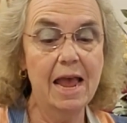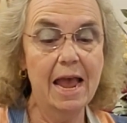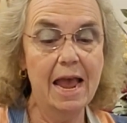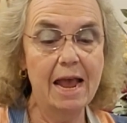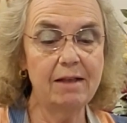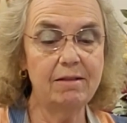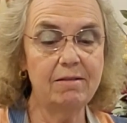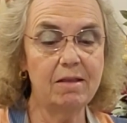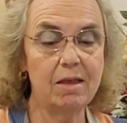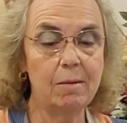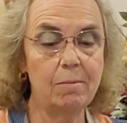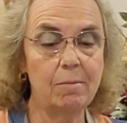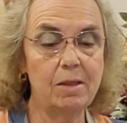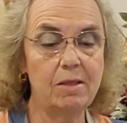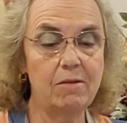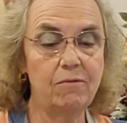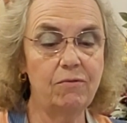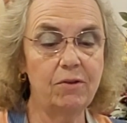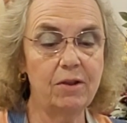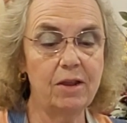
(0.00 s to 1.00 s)
has come in
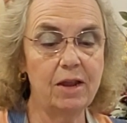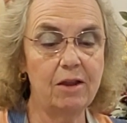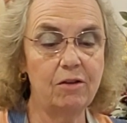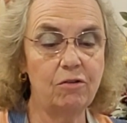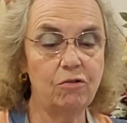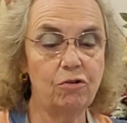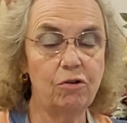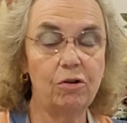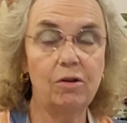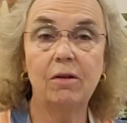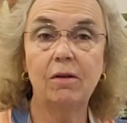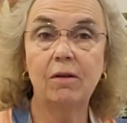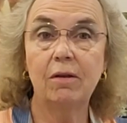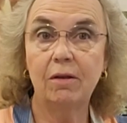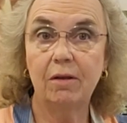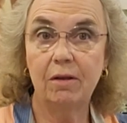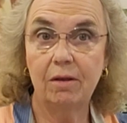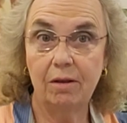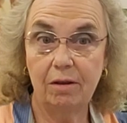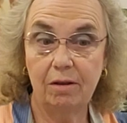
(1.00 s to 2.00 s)
the flesh
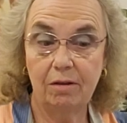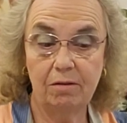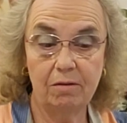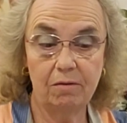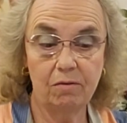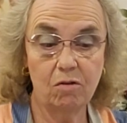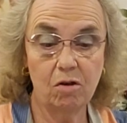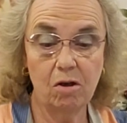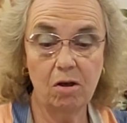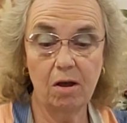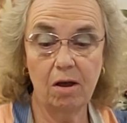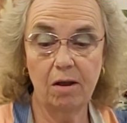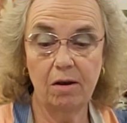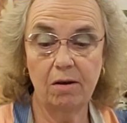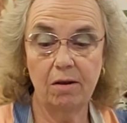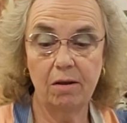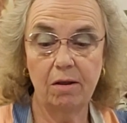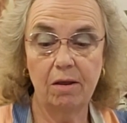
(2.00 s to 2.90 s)
is of God.